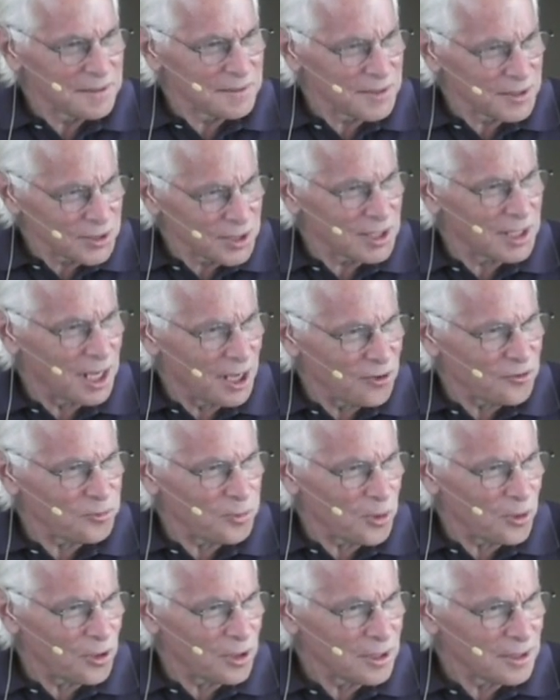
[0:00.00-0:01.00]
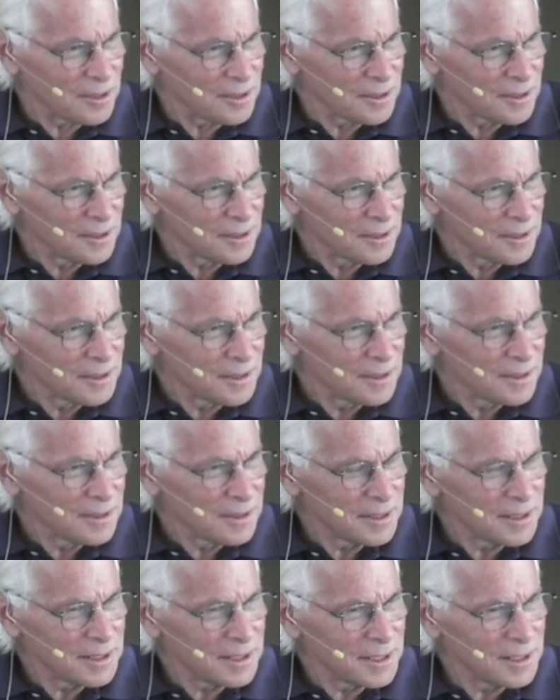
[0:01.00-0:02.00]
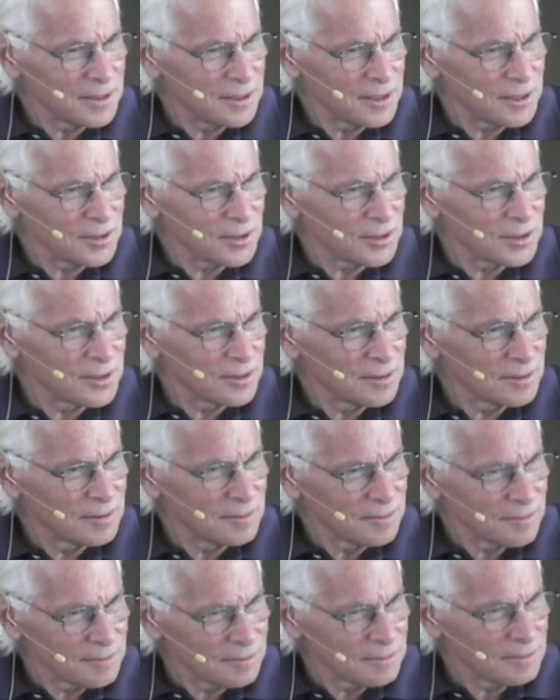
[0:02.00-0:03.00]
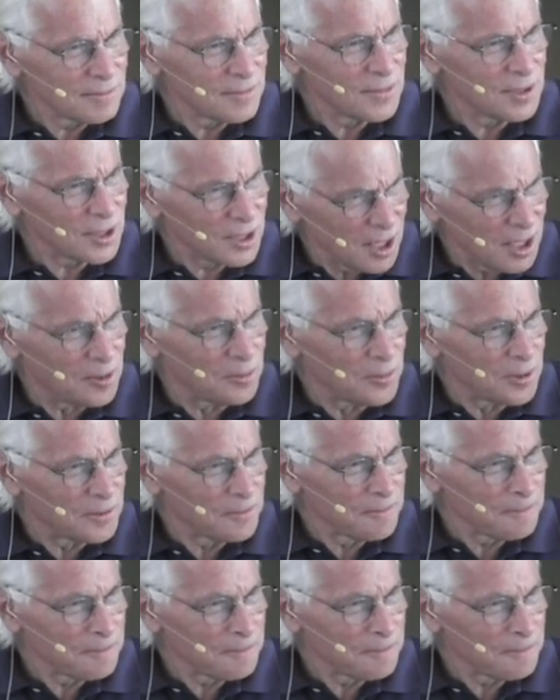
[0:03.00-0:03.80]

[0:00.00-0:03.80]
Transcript: There's a golf ball and there's the club